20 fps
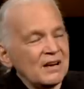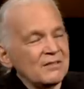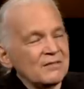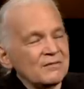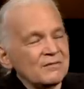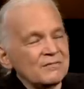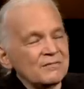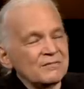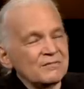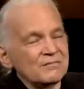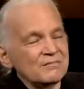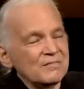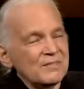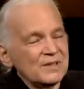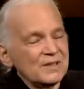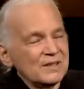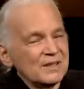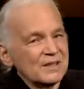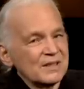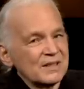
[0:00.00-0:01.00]
of
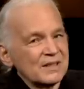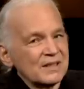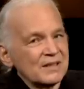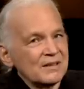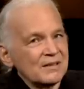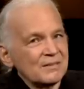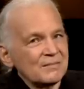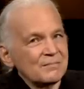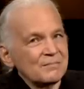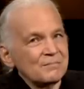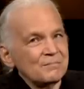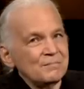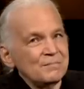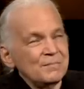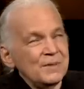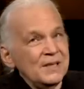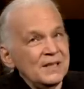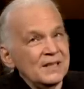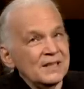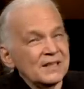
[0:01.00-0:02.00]

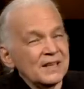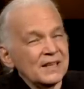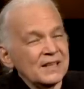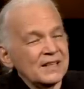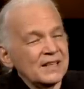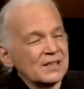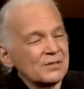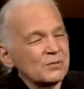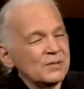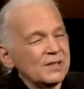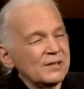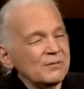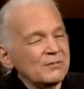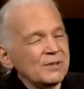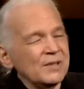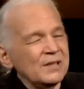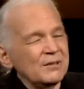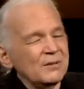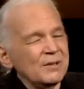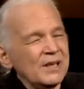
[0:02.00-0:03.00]
peak, I guess,
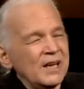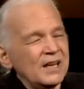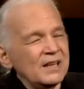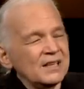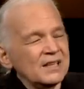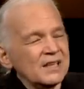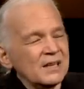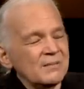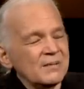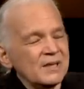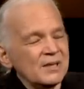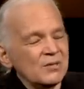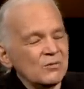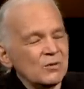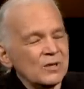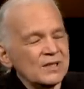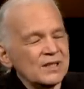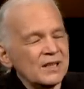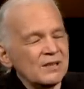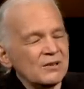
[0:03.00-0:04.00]
we had to come into
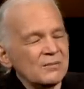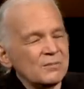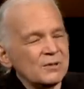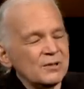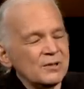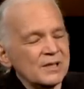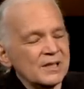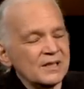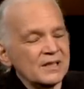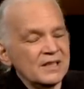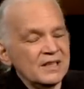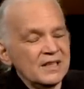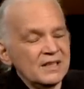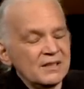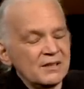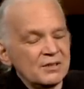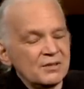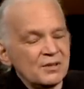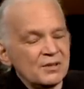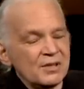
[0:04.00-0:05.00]
one day, they're
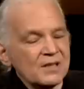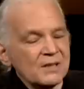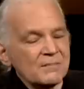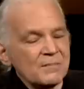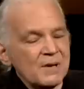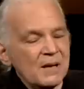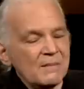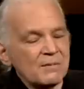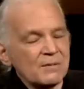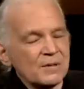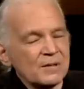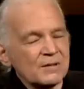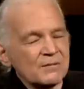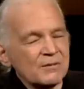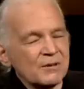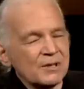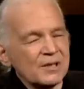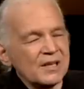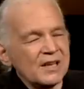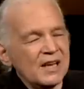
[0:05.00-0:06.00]
turning the paper into,
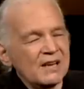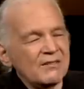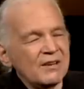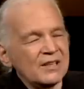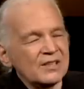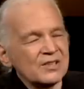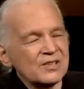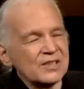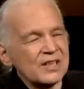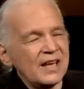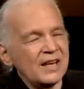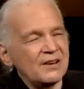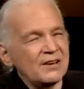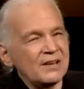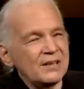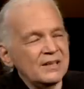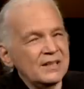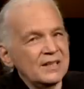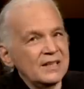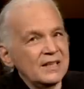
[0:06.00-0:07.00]
we're going to have a
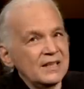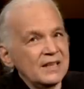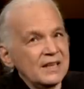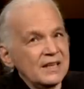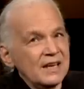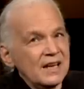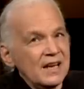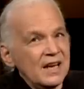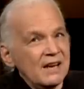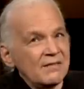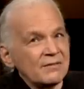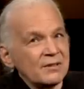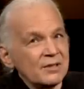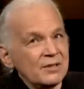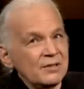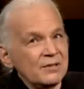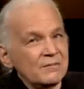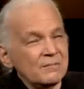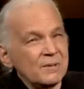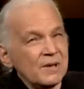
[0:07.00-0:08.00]
Saturday
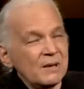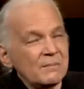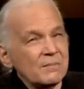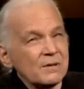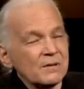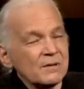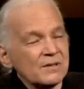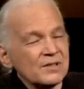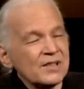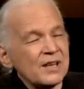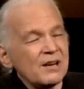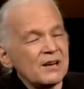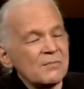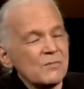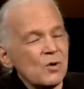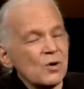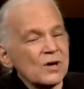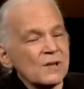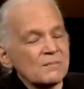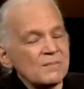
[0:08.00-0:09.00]
afternoon paper or Saturday
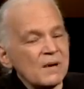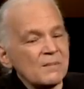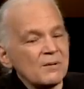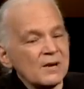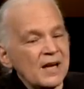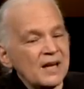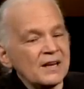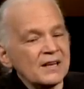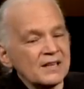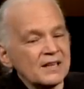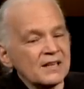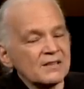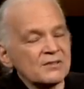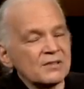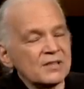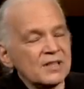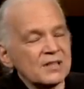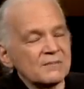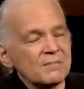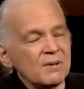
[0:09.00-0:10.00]
morning paper, adding an
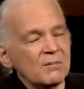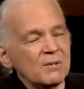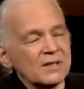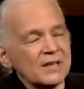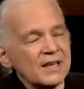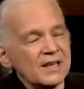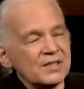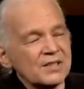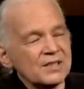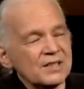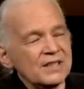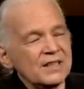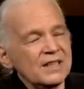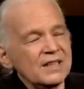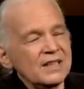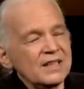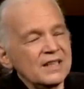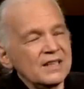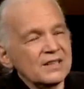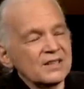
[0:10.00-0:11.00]
extra day's publication.
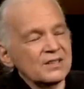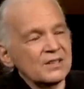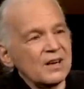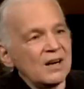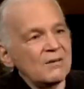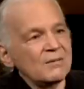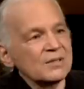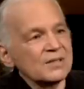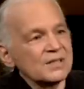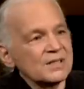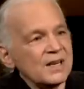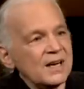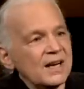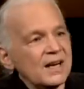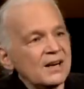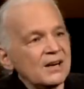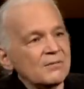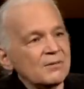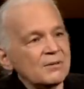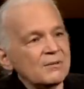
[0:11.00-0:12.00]
So I was
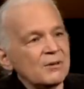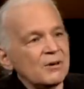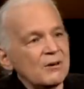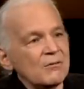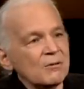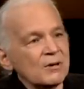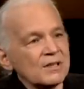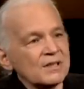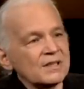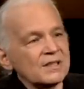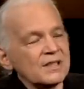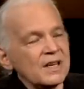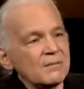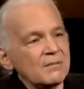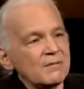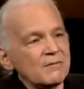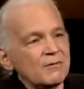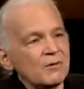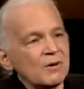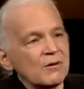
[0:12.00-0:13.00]
tired. We'd all worked the night
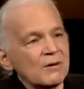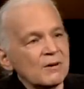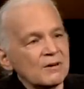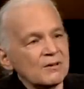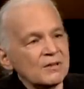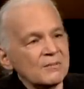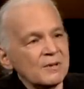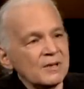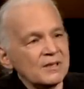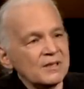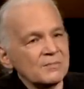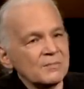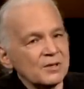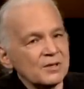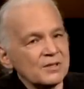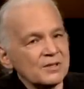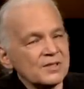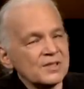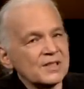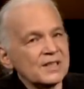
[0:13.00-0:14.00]
before. We were in the middle of
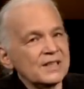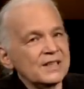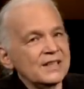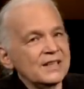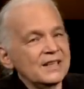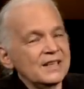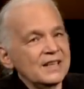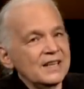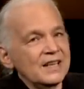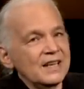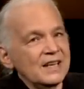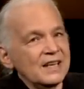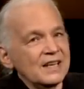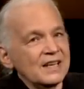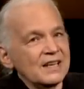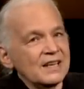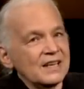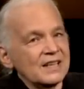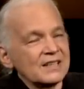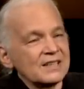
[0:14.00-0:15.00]
murders.
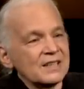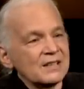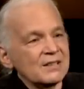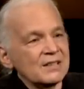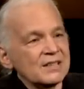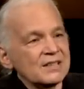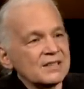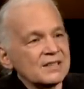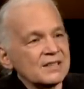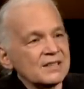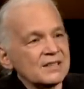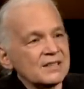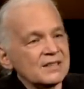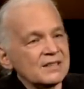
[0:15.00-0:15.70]
And I said, let's